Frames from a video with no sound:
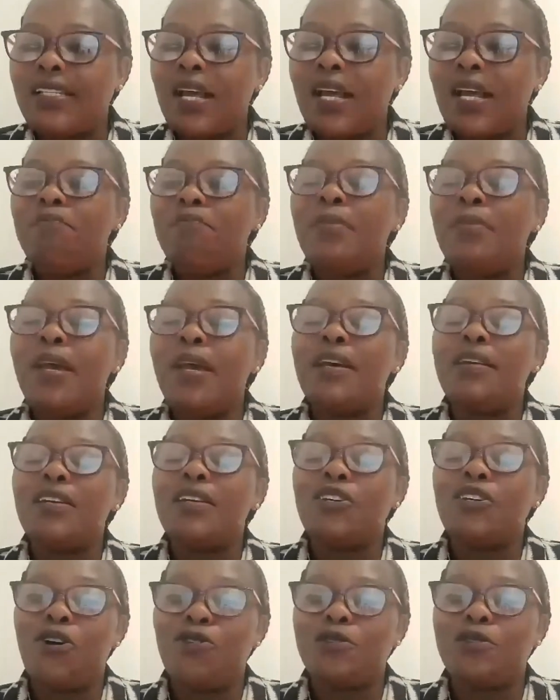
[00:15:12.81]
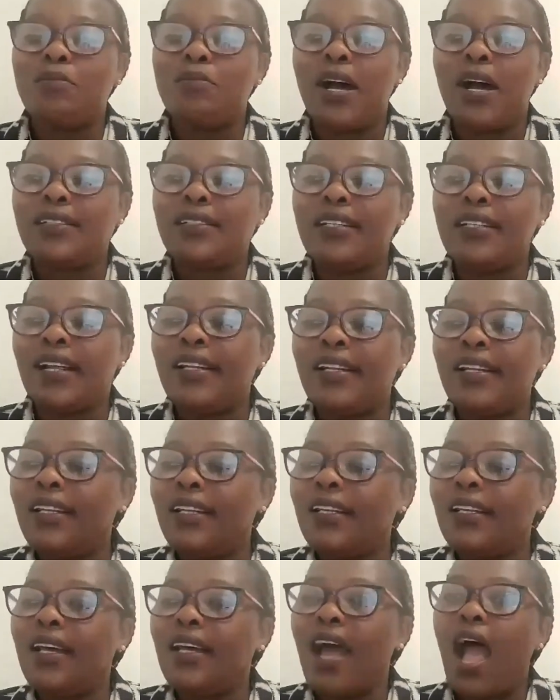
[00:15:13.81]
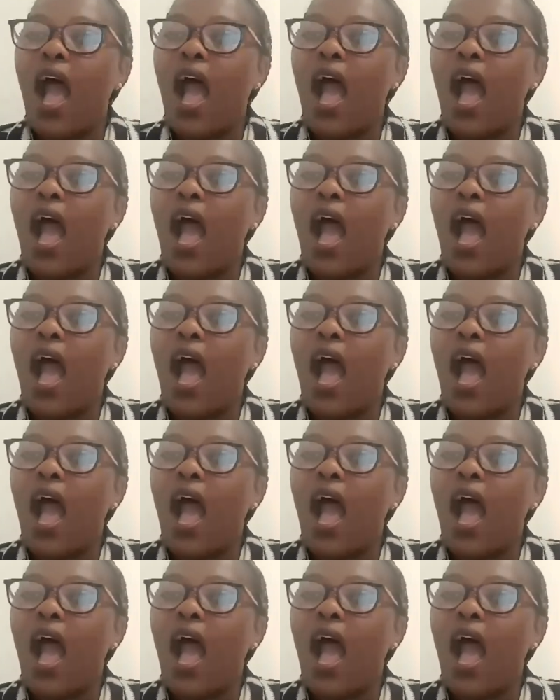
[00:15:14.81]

Mary called Magdalene,